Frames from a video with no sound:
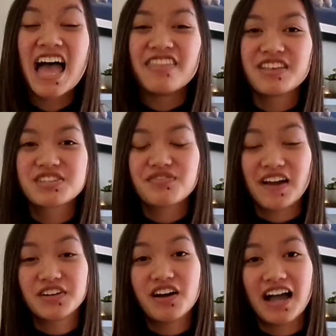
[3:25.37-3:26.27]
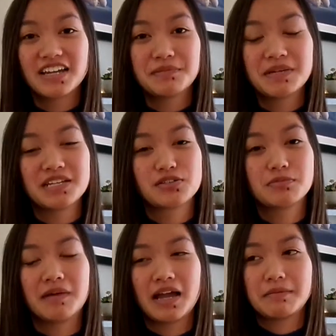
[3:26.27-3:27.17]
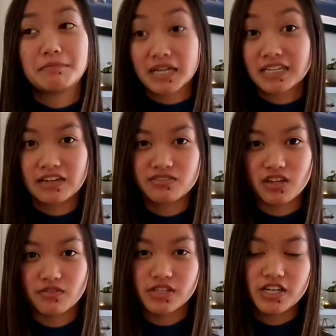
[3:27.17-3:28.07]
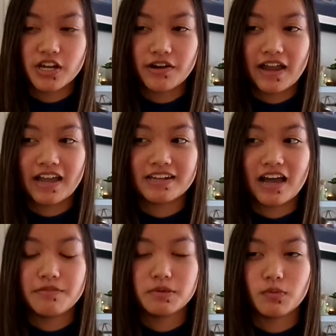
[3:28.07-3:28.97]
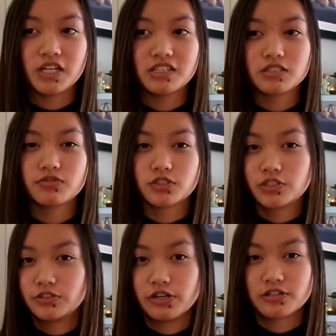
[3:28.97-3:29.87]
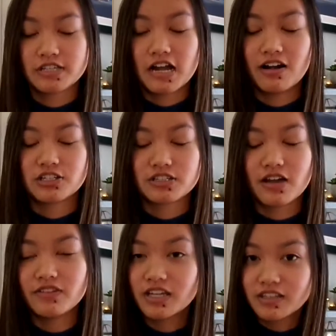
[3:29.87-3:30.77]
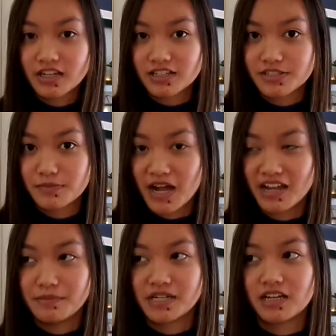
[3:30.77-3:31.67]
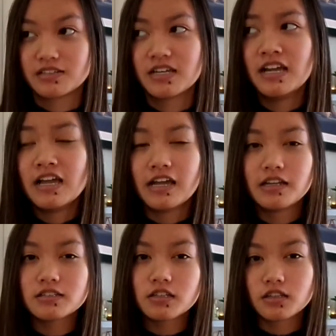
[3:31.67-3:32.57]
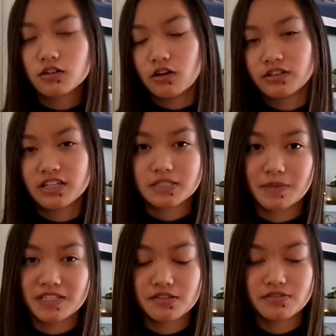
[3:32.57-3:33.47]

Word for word: This final item is my big gift of the year, and I've been wanting this for two years now. I just haven't had the guts to buy it because it is a little on the expensive